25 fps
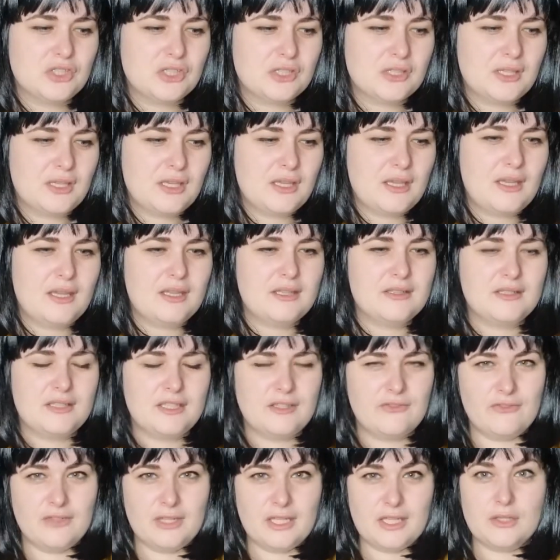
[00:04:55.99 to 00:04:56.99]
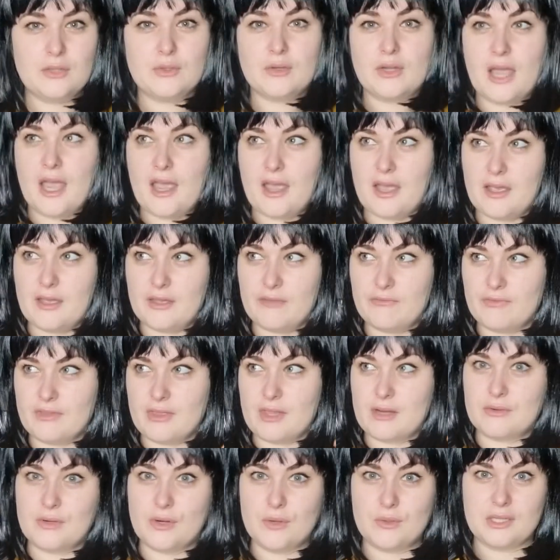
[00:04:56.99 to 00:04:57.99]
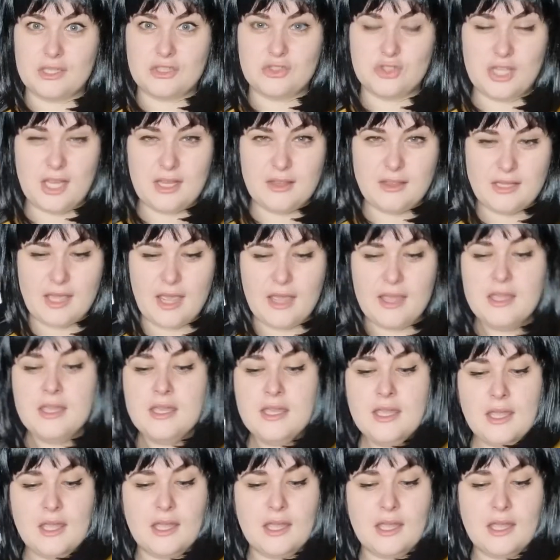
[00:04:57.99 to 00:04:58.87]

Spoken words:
Chucky and Tiffany, who have their own agenda,